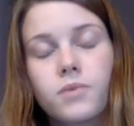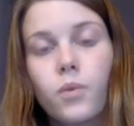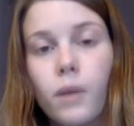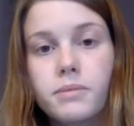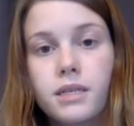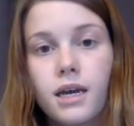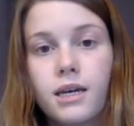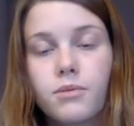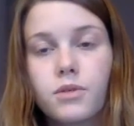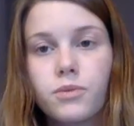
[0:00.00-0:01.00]

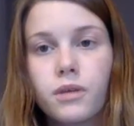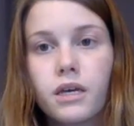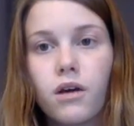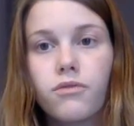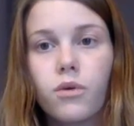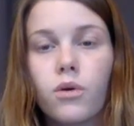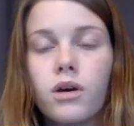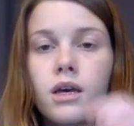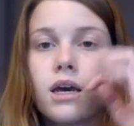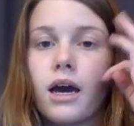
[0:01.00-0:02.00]
website was really helpful.
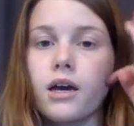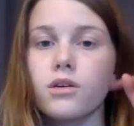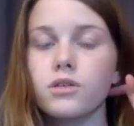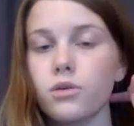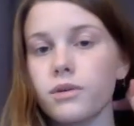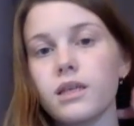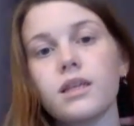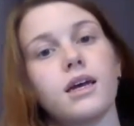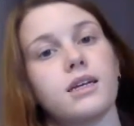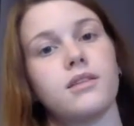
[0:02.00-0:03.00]
I also really
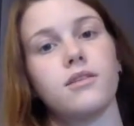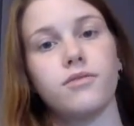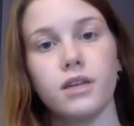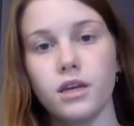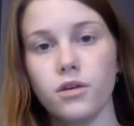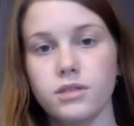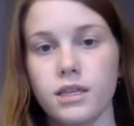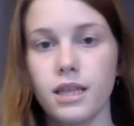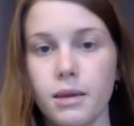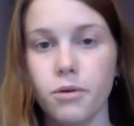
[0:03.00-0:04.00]
liked the videos
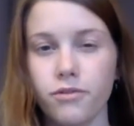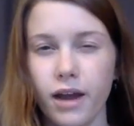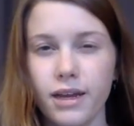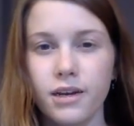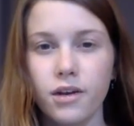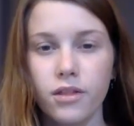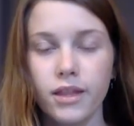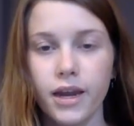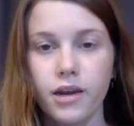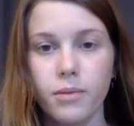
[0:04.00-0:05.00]
that they provided on
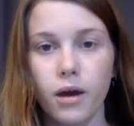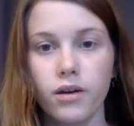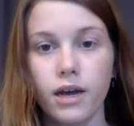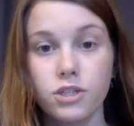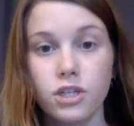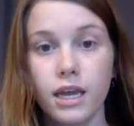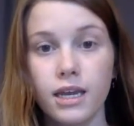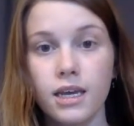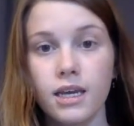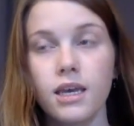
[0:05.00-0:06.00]
there about
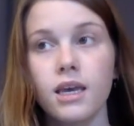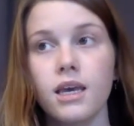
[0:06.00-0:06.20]
educating